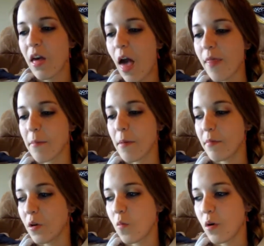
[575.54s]
And then my
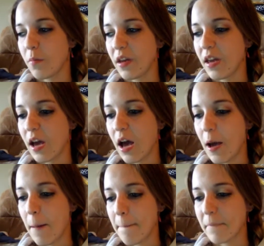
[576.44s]
book will be
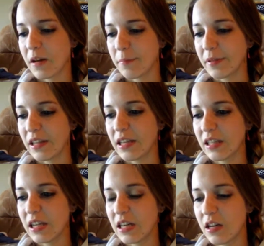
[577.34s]

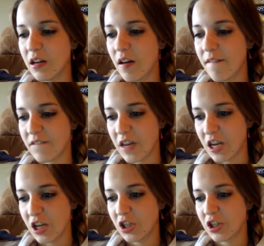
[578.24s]
completely
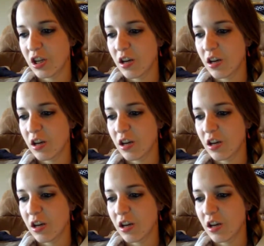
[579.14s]
finished.